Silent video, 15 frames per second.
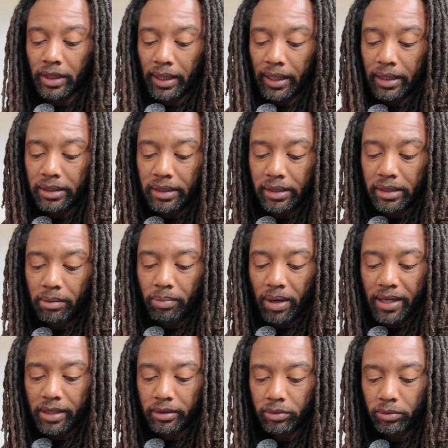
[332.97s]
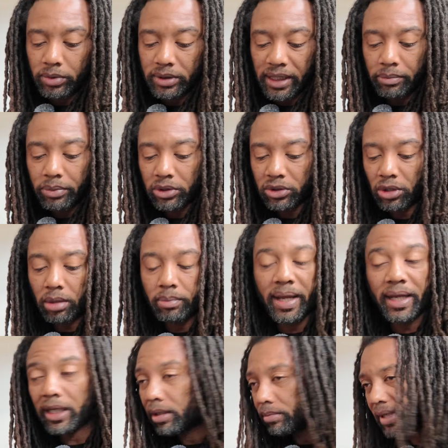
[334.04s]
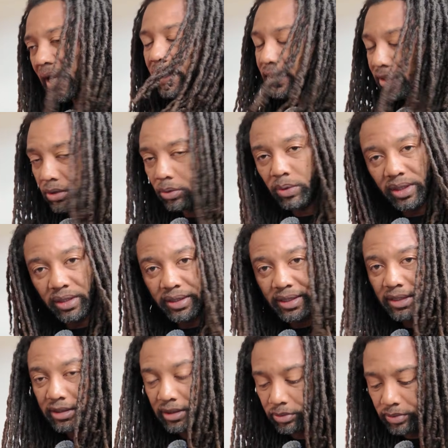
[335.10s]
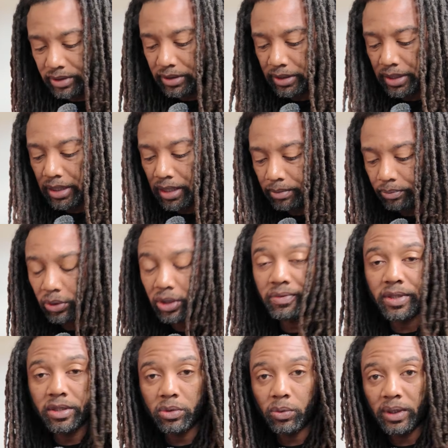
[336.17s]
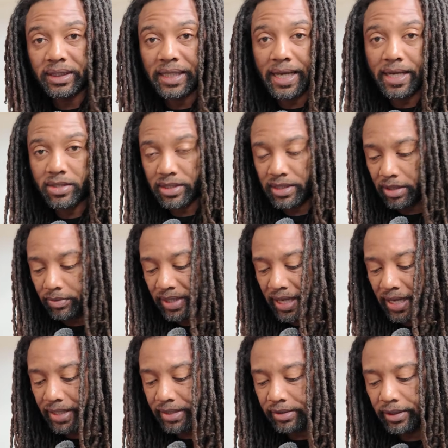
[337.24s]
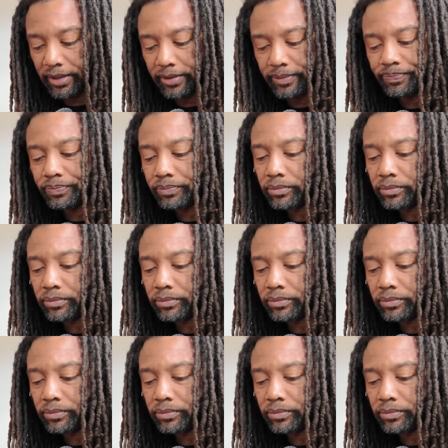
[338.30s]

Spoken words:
And then the bike was able to start back up. Not either one of these, it was the previous 1000 that we had in here.